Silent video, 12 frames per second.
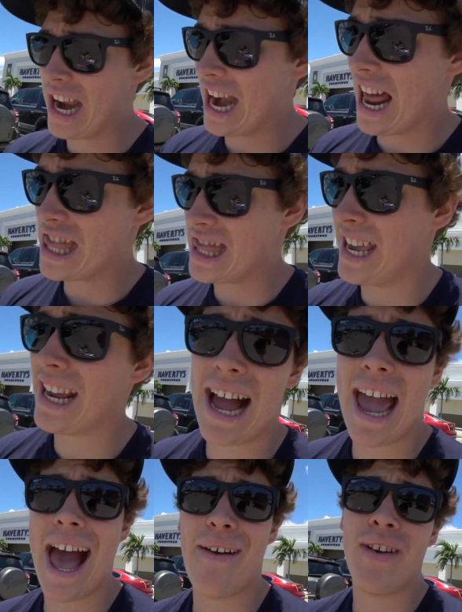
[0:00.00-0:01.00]
and I think
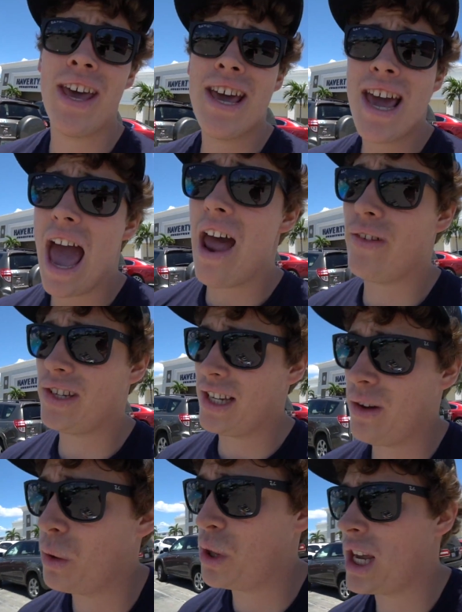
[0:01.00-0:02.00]
I have every
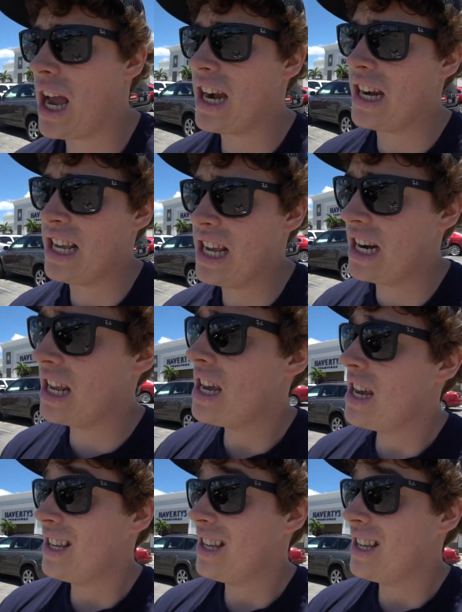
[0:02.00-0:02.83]
single thing I need.